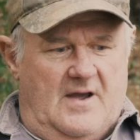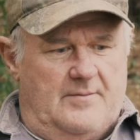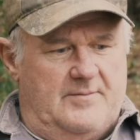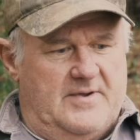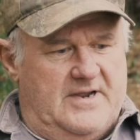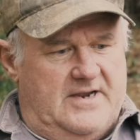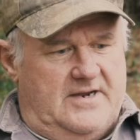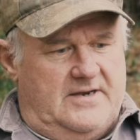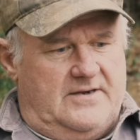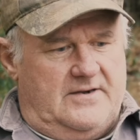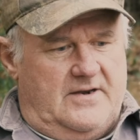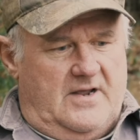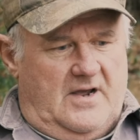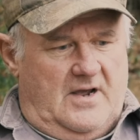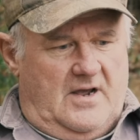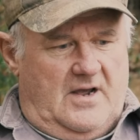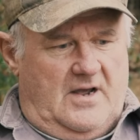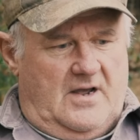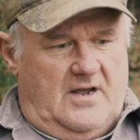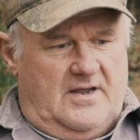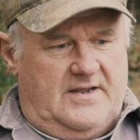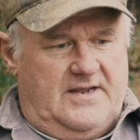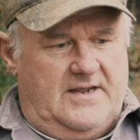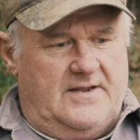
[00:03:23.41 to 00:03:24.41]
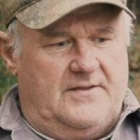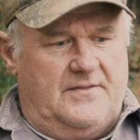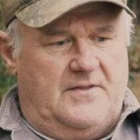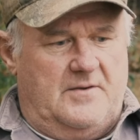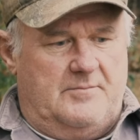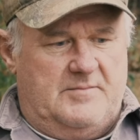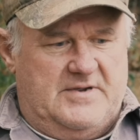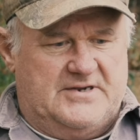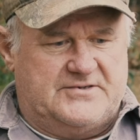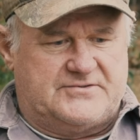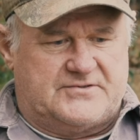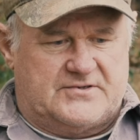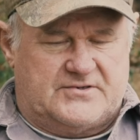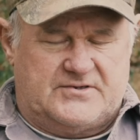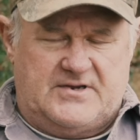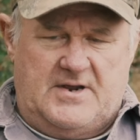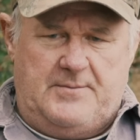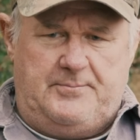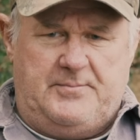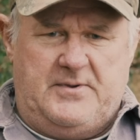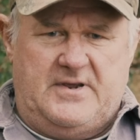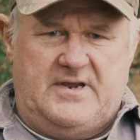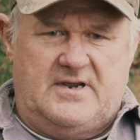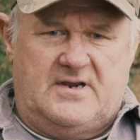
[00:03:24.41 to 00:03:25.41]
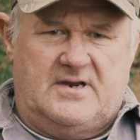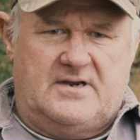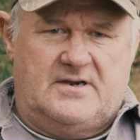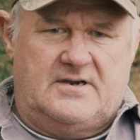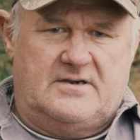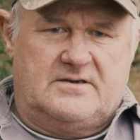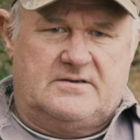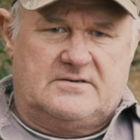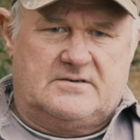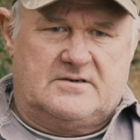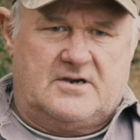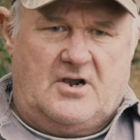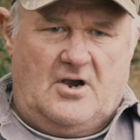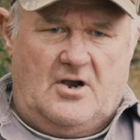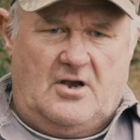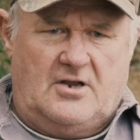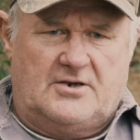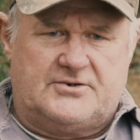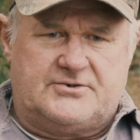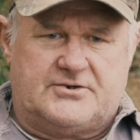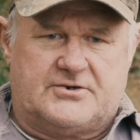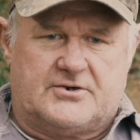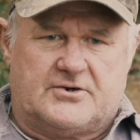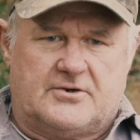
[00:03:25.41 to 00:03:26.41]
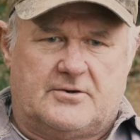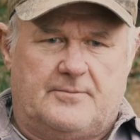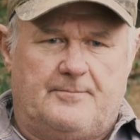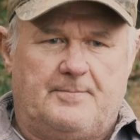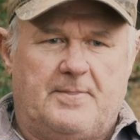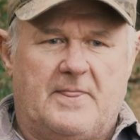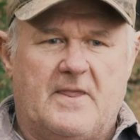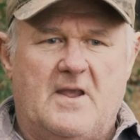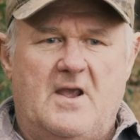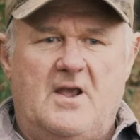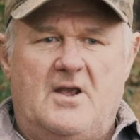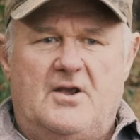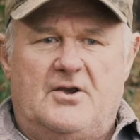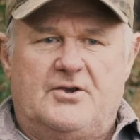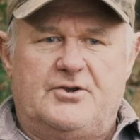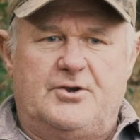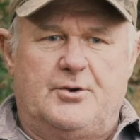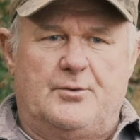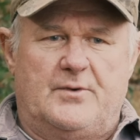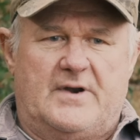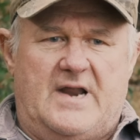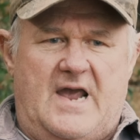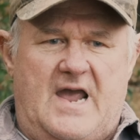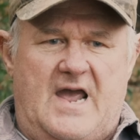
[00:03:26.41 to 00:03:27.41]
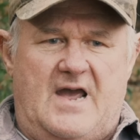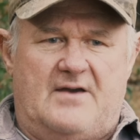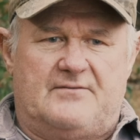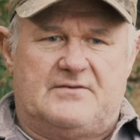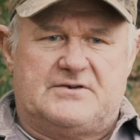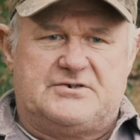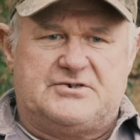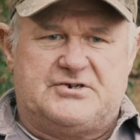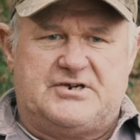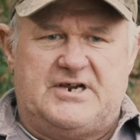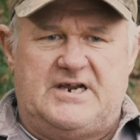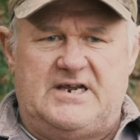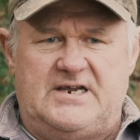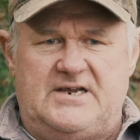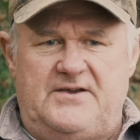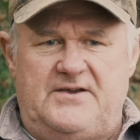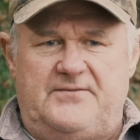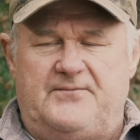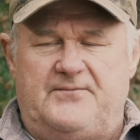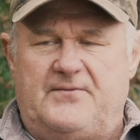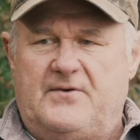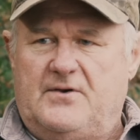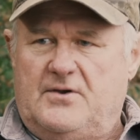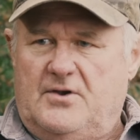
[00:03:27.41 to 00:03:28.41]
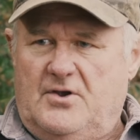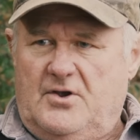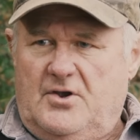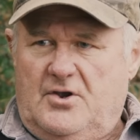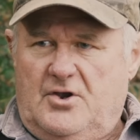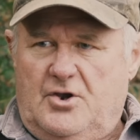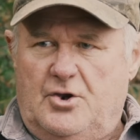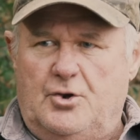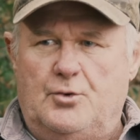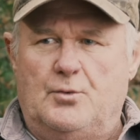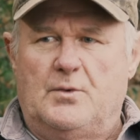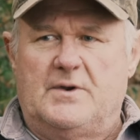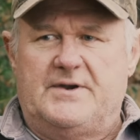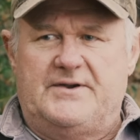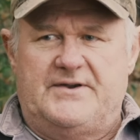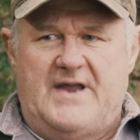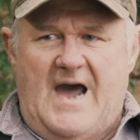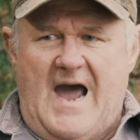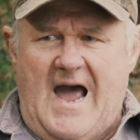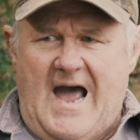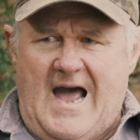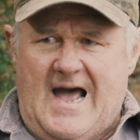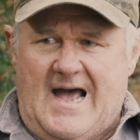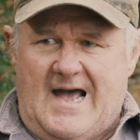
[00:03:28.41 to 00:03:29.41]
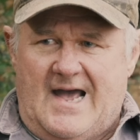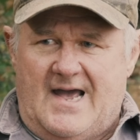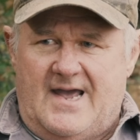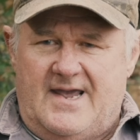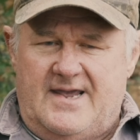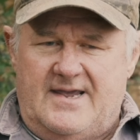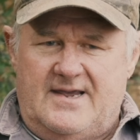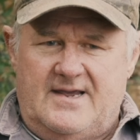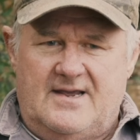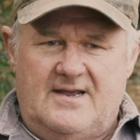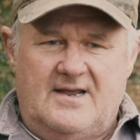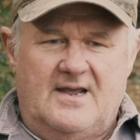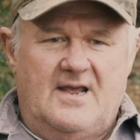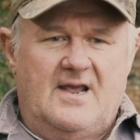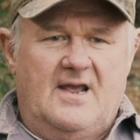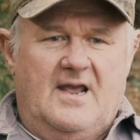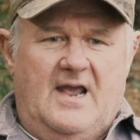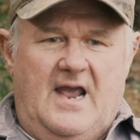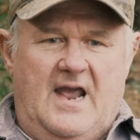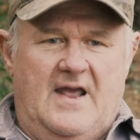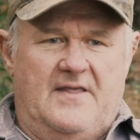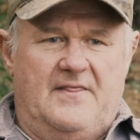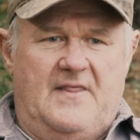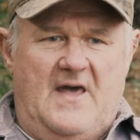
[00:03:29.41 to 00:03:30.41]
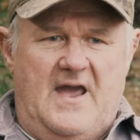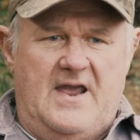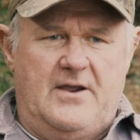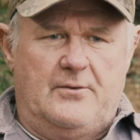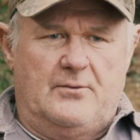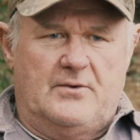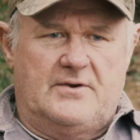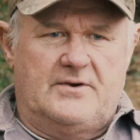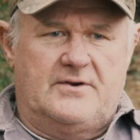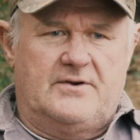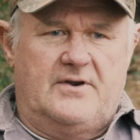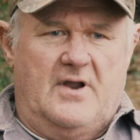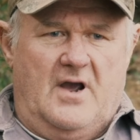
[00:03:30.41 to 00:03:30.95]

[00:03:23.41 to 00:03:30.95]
I mean, in the Mississippian culture, you would have a chief who would die, and they would